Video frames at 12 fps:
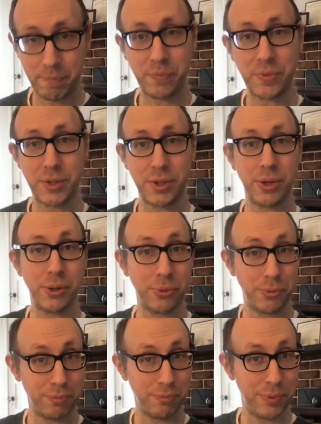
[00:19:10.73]
So
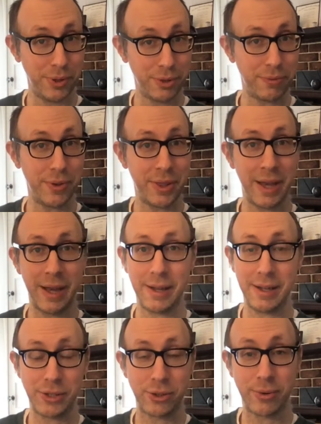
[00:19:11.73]
look for that.
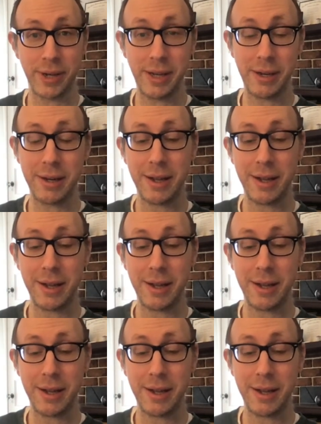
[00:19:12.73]
It's great.